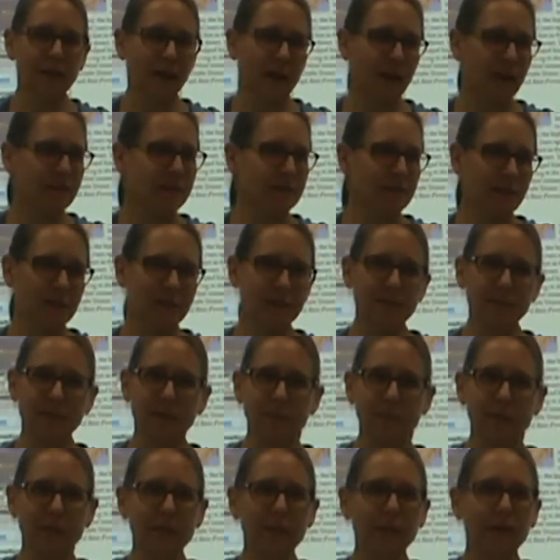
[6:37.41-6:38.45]
Is this
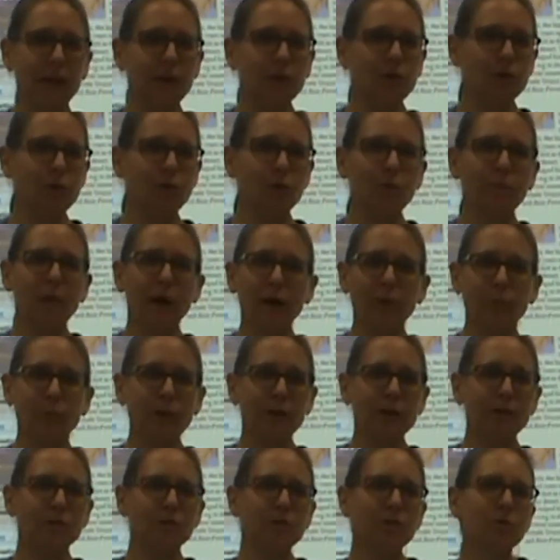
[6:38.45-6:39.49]
something that you might want
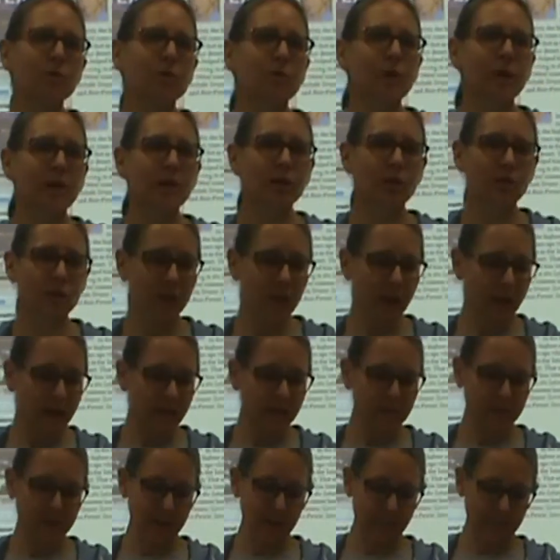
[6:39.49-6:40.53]
to do in your life
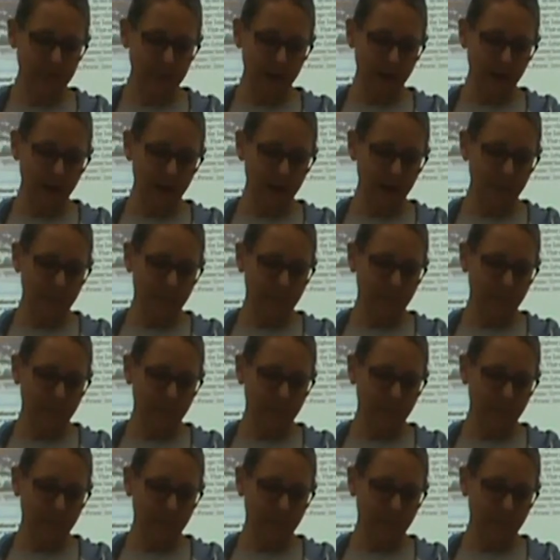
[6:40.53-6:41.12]
sometime?